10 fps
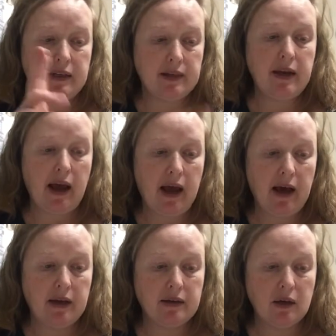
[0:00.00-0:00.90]
did
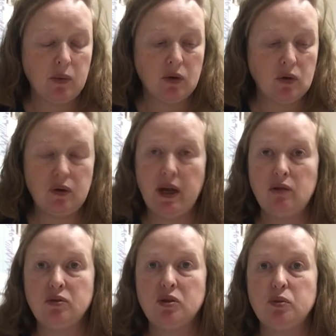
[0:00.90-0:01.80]
add about 2
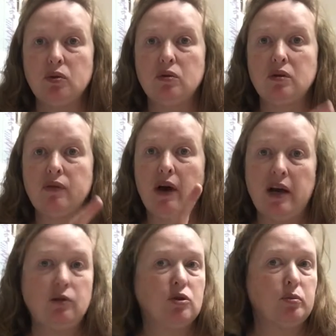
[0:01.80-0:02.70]
tablespoons of
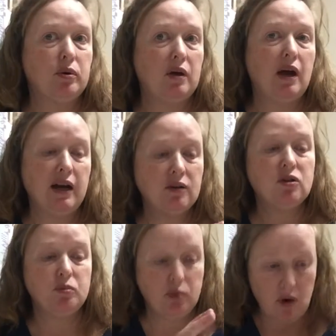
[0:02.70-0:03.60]

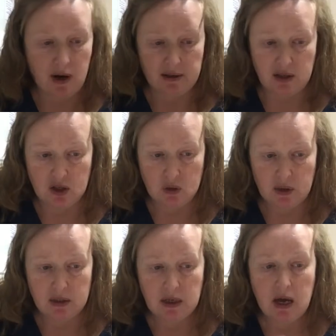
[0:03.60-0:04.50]
hydrogen peroxide to
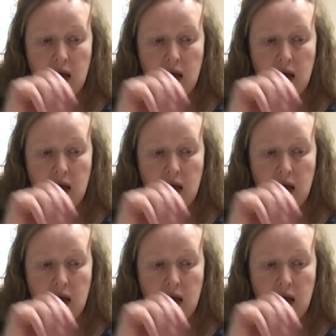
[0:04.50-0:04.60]
it.